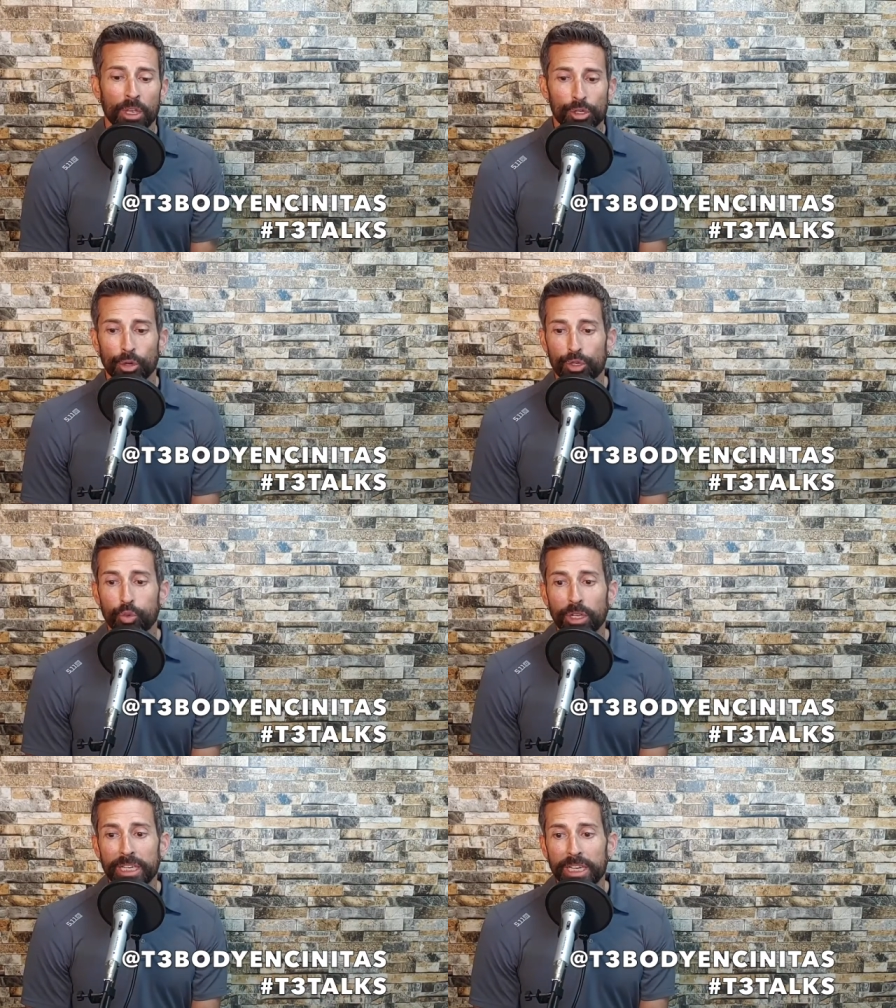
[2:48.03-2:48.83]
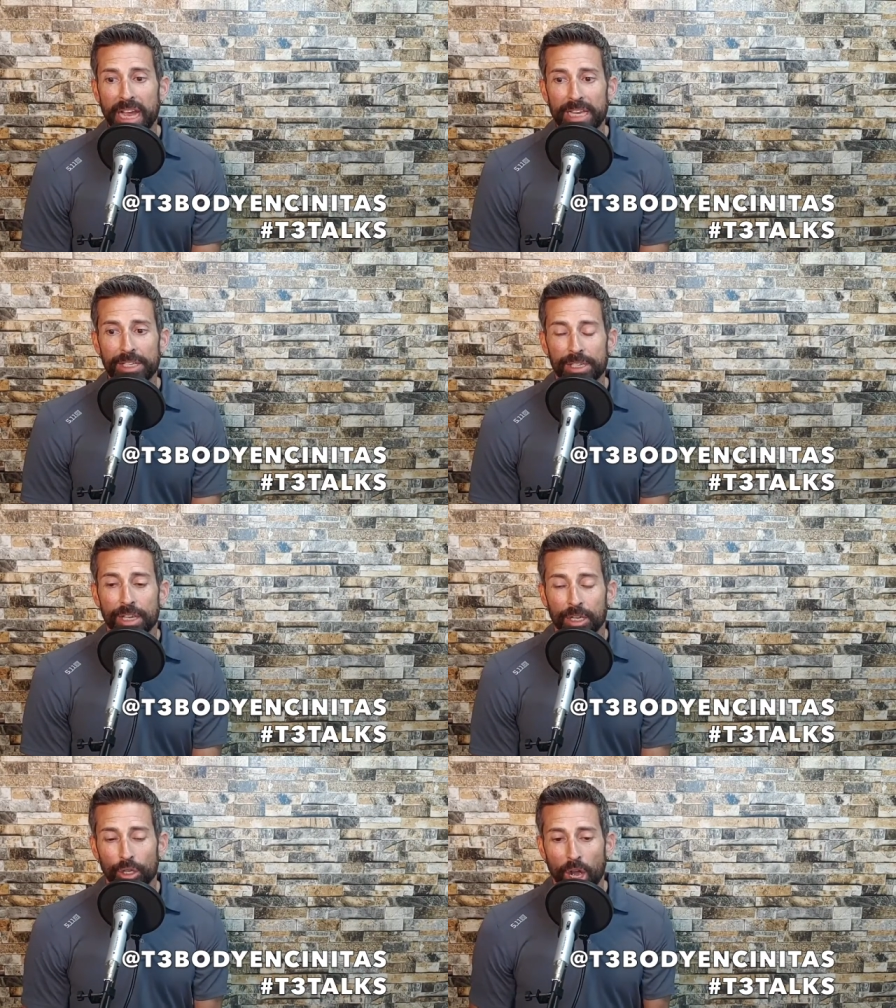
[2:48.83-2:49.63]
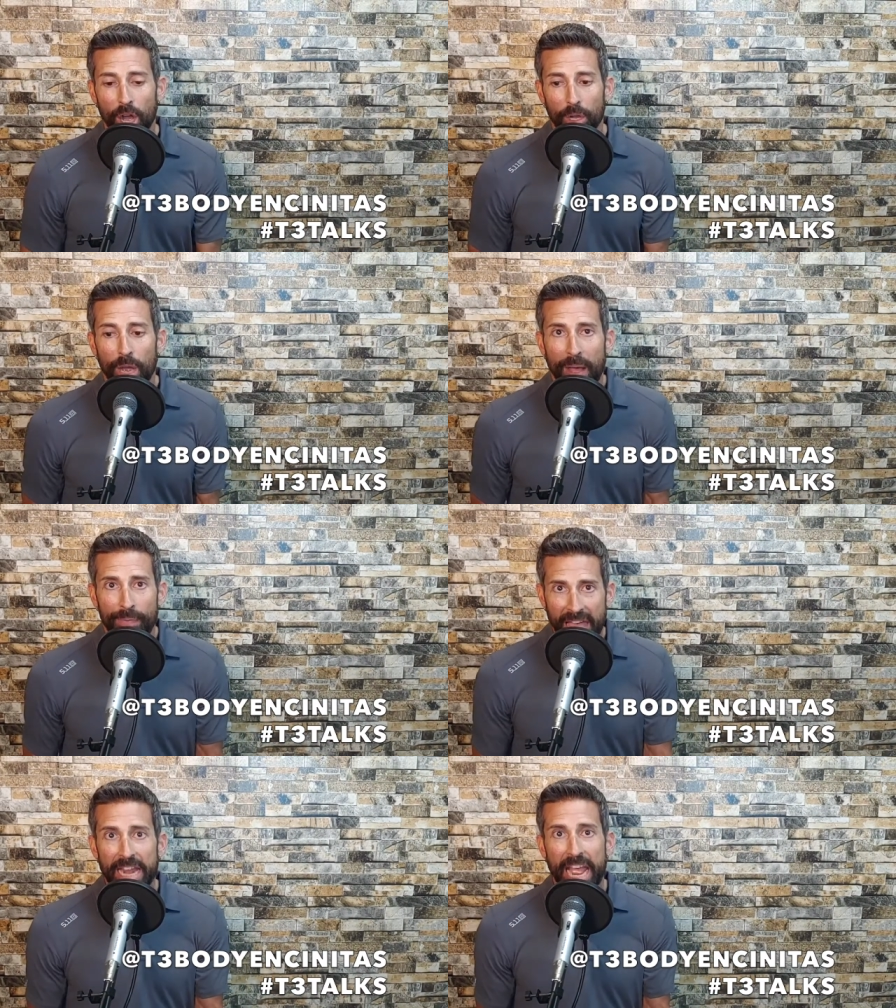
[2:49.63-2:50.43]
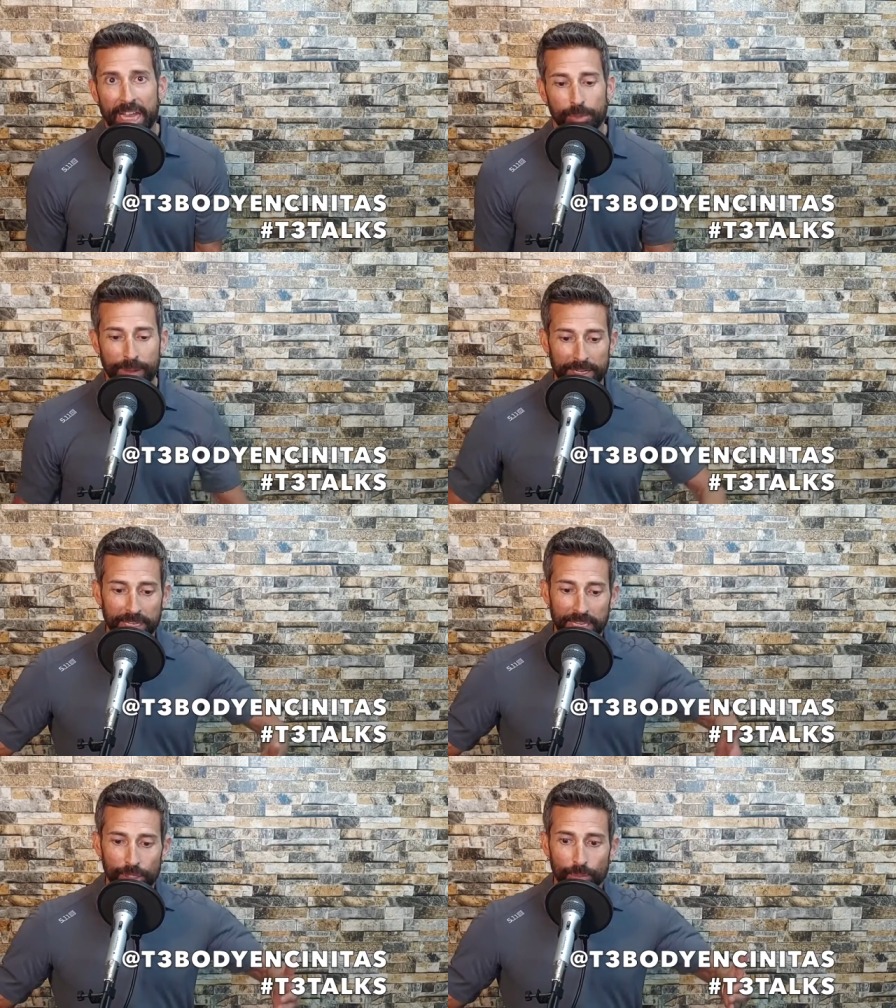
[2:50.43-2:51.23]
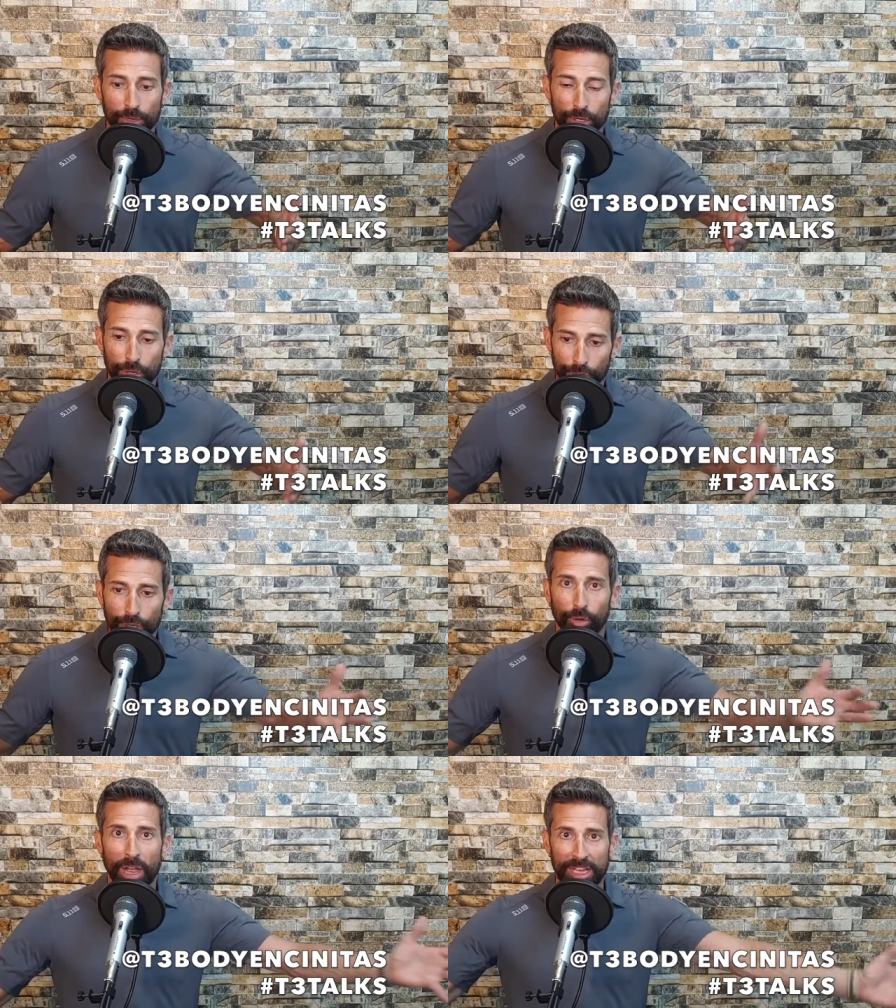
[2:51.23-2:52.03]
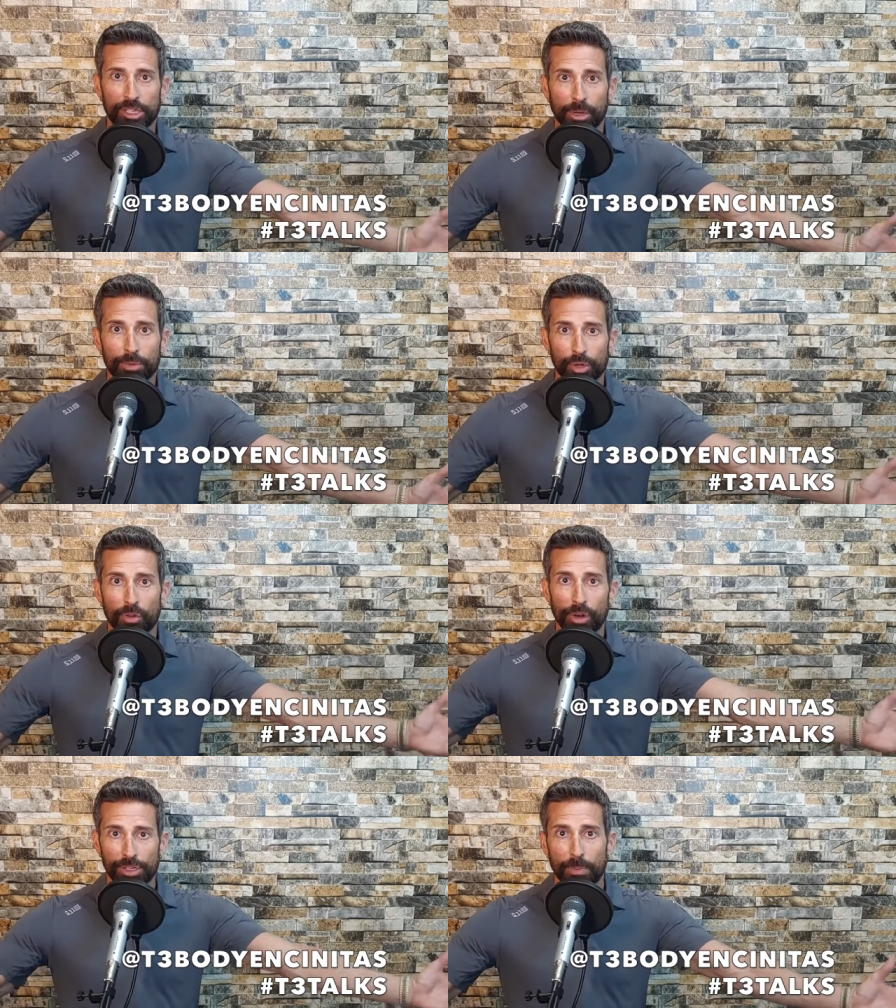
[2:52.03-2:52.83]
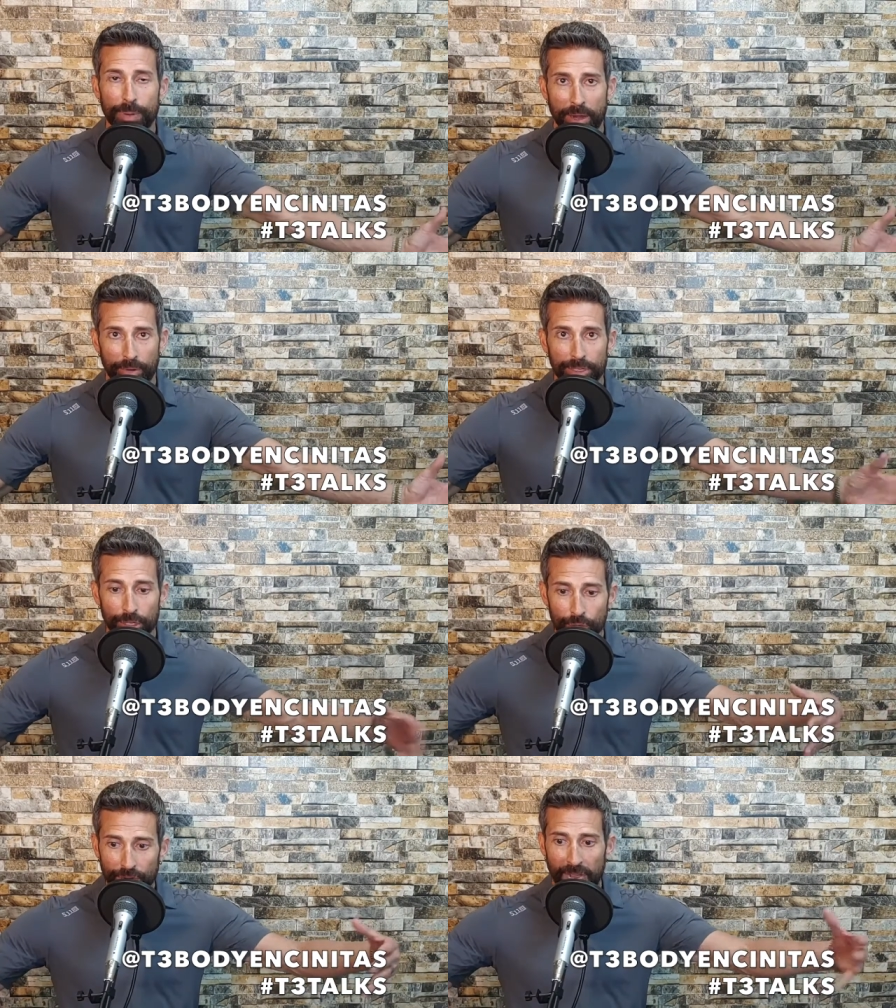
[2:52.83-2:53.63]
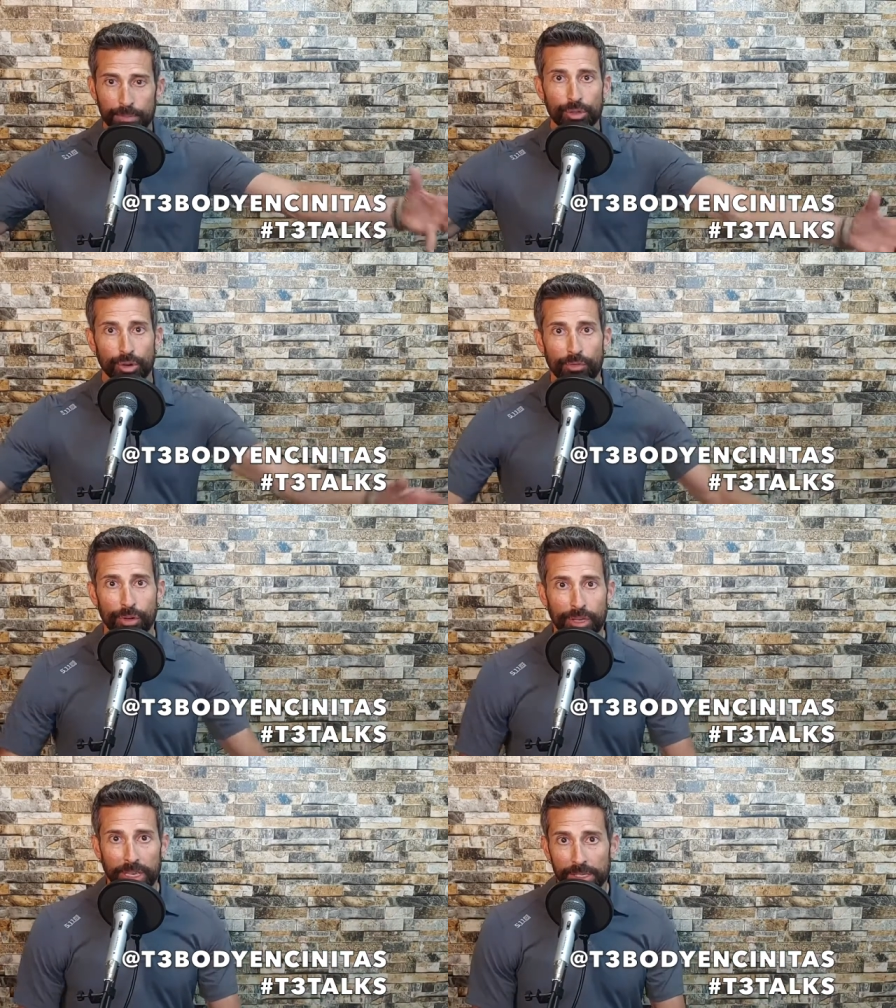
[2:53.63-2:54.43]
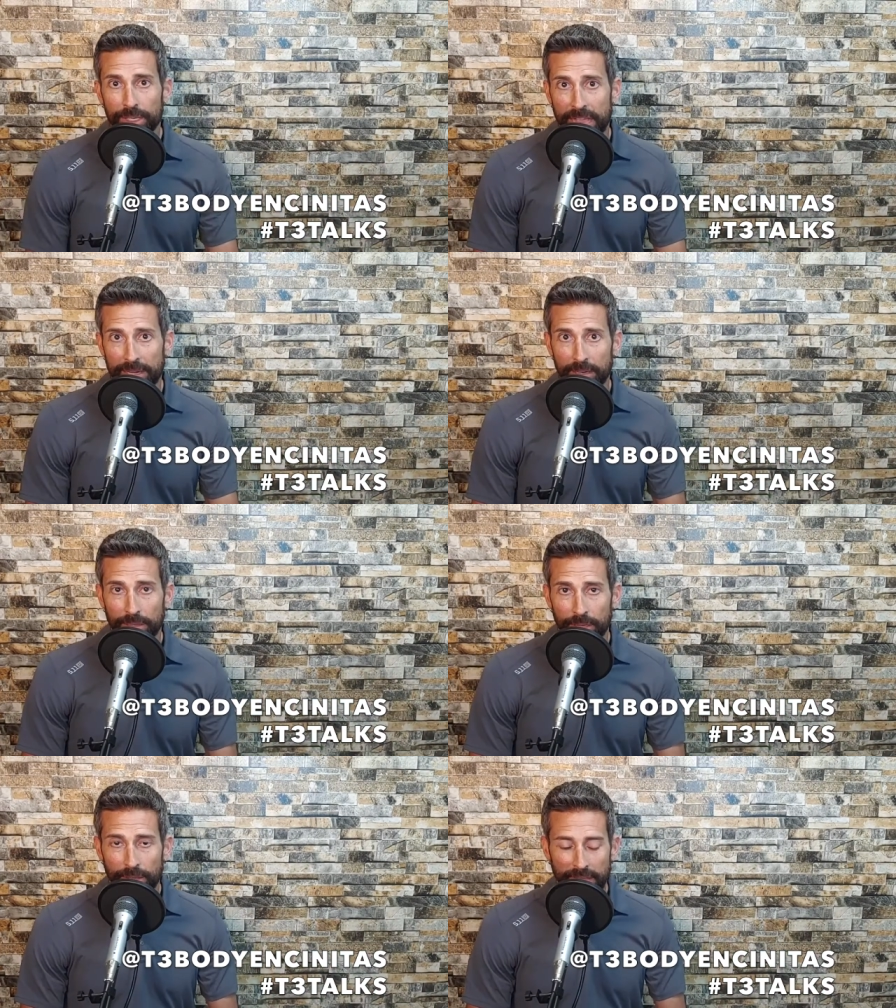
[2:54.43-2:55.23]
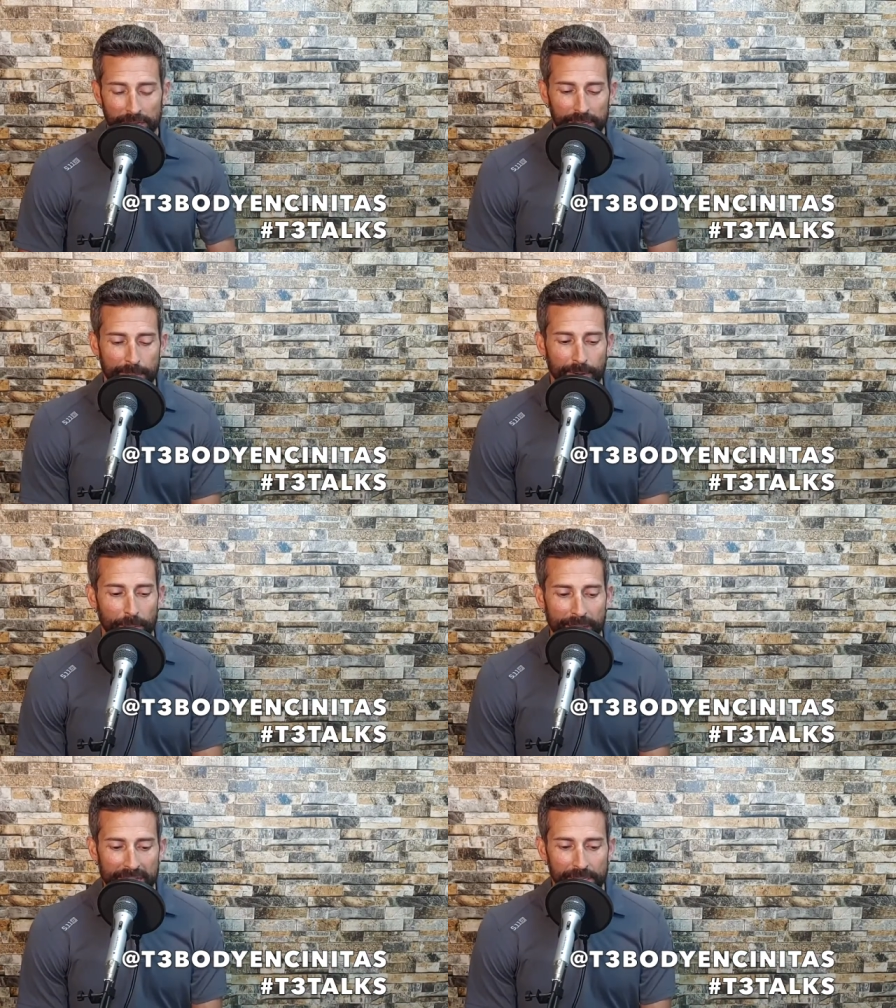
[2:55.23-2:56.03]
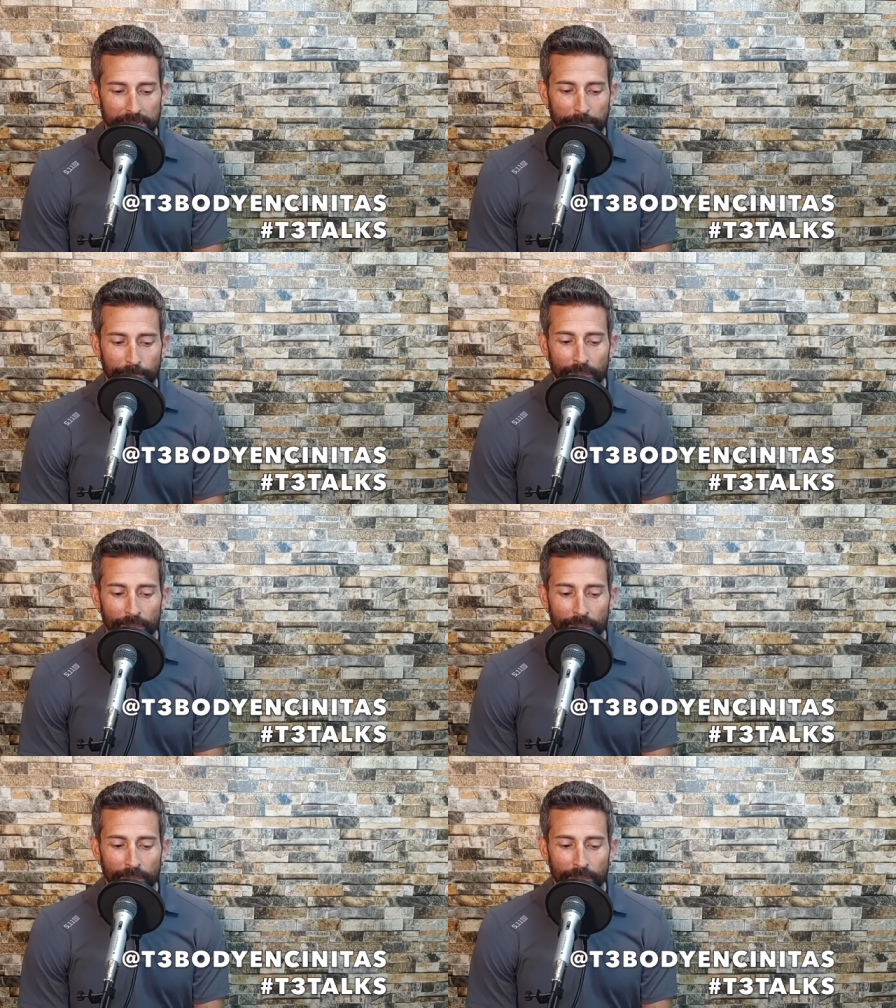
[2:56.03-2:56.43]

So it's really nice uh, on that aspect is you're, you know, as an observer, as a parent, you can observe your kids in that, in, in that type of capacity.